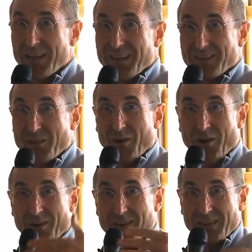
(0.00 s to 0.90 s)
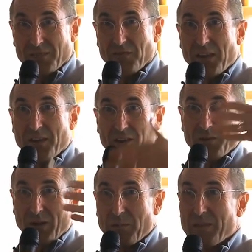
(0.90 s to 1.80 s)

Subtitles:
And so art is figured, right,